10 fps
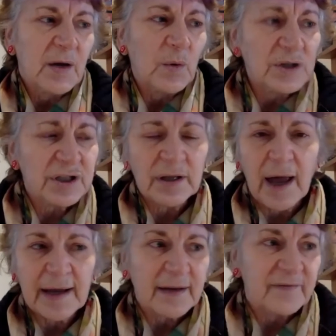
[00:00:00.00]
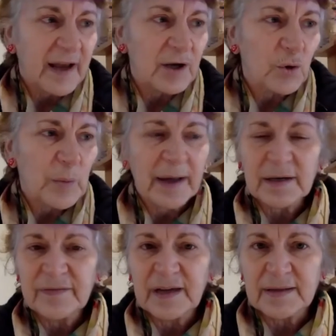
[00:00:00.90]
What do you like and value about
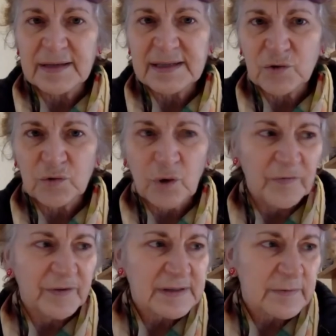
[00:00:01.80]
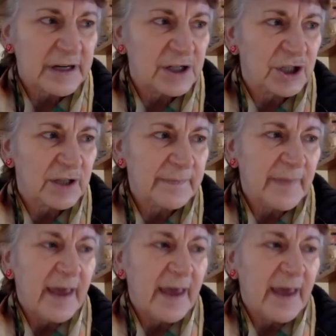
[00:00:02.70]
living in the Central Goldfields region?